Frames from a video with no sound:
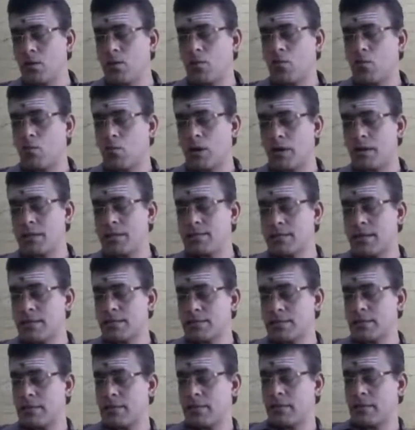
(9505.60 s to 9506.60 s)
What is
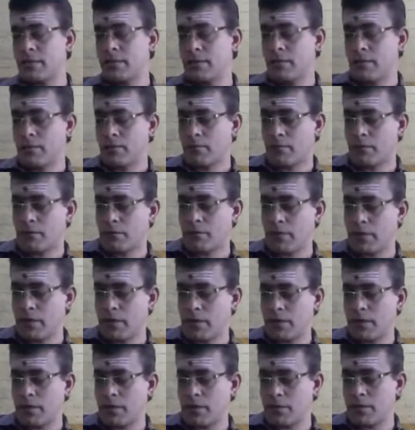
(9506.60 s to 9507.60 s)
asking?
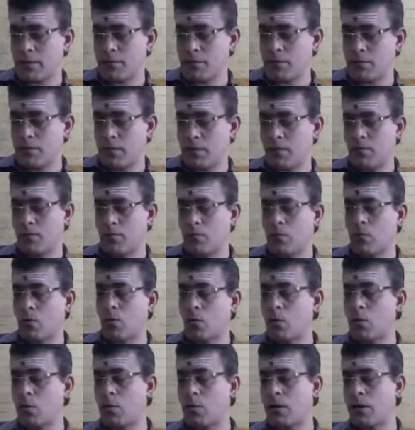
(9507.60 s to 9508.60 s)
Variable
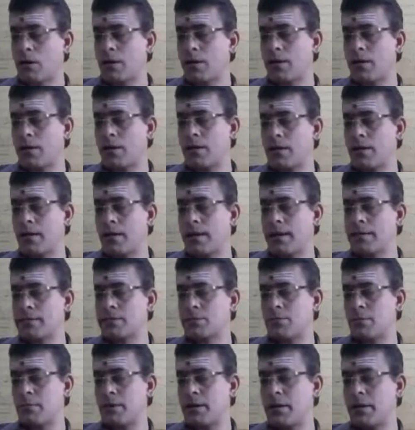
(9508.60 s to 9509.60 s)
overhead
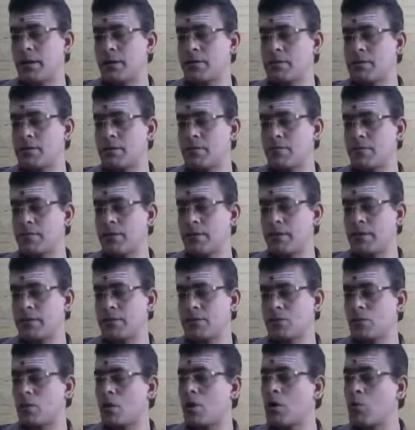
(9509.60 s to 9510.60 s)
expenditure
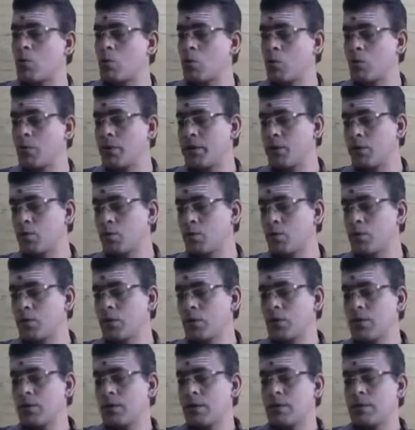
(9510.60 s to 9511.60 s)
variance. So how do we do?
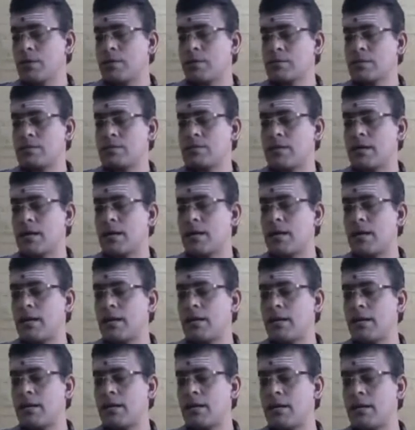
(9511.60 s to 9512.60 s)

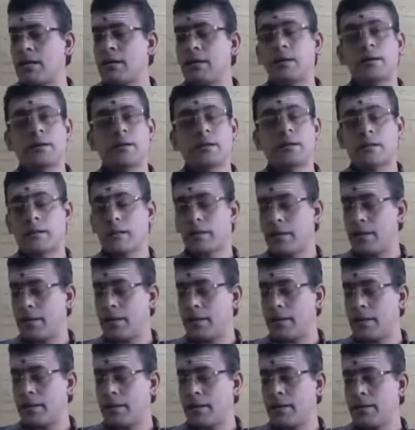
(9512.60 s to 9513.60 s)
Standard
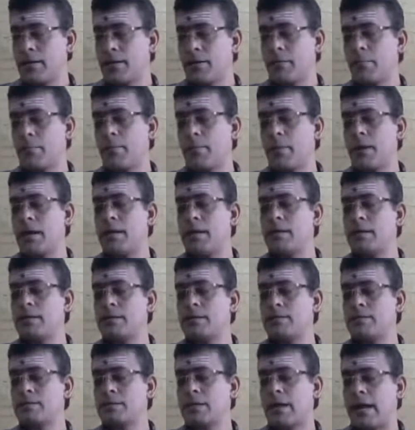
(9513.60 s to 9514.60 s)
rate
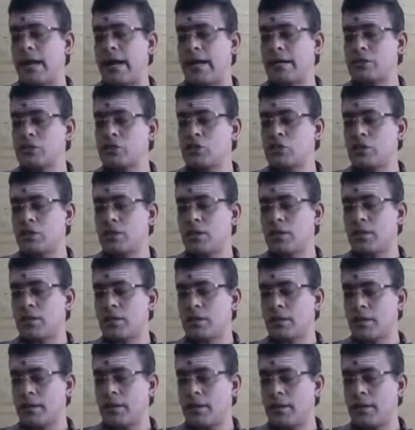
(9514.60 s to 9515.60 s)
minus actual
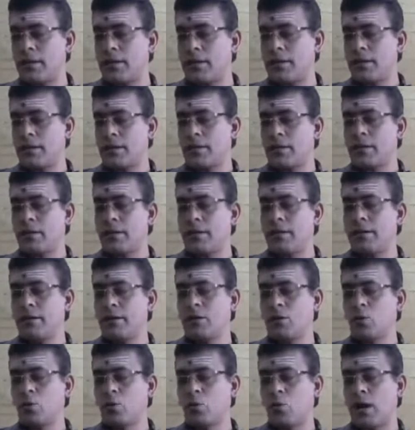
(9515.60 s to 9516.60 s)
rate
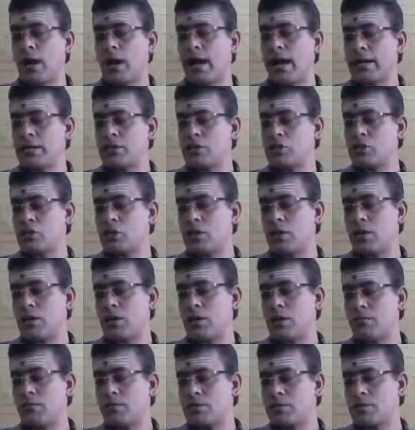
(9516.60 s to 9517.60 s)
into actual
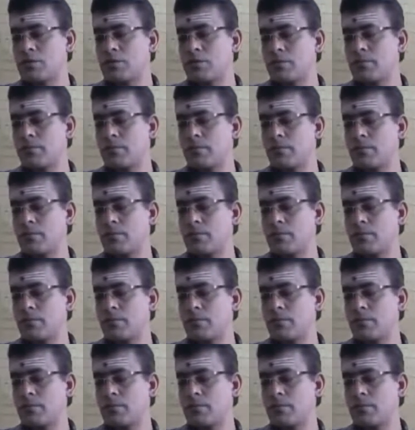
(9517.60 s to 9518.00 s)
hours.